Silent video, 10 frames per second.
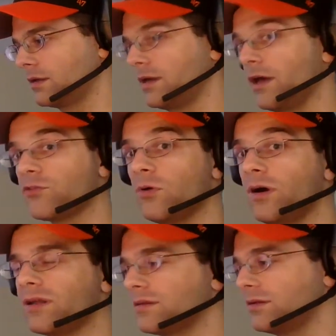Guess
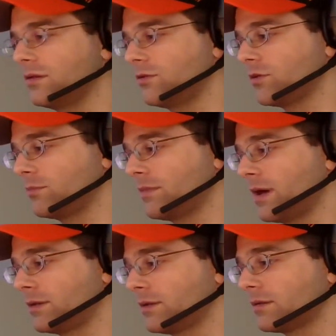what? said
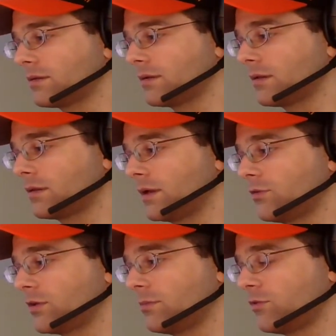Magnet,
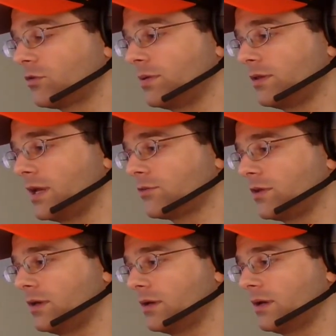glancing at Mr.
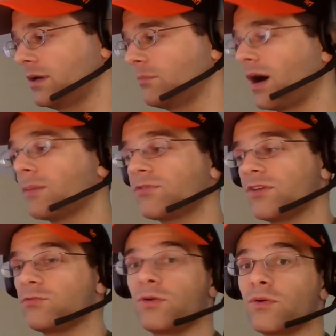Pendanski. Mom
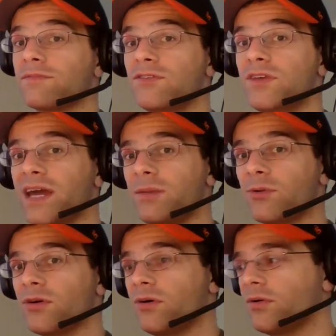says we don't have to dig any
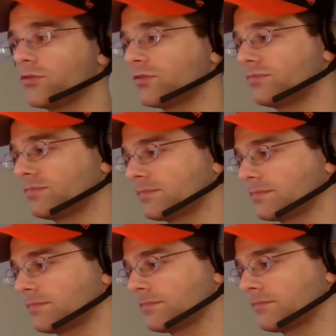more holes.
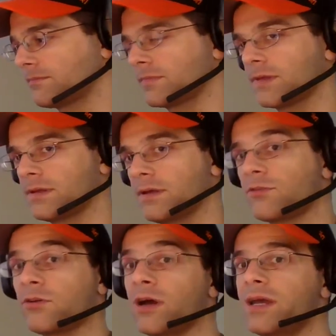
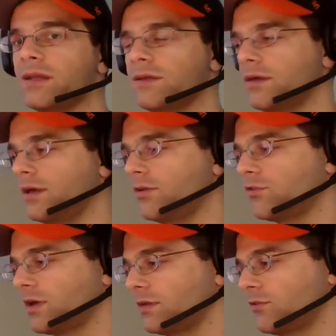That's great,
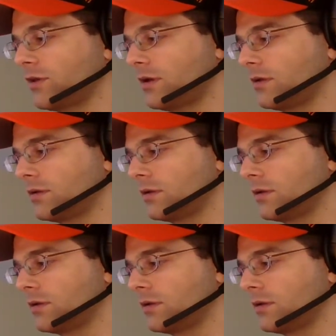Stanley said.